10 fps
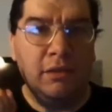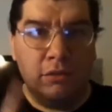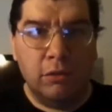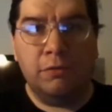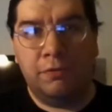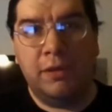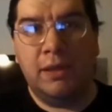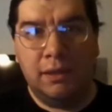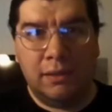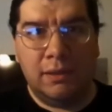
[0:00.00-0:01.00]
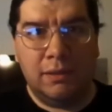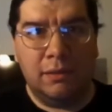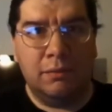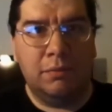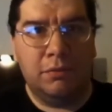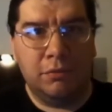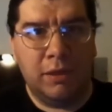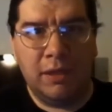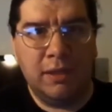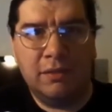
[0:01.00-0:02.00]
and Goofy, you know,
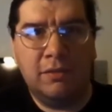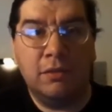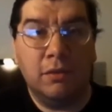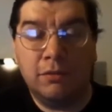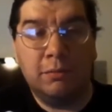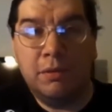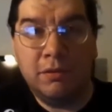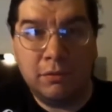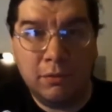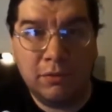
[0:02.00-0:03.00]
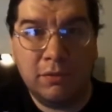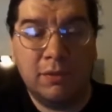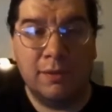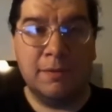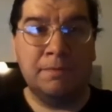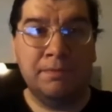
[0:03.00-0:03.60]
portrayed as the Ghostbusters.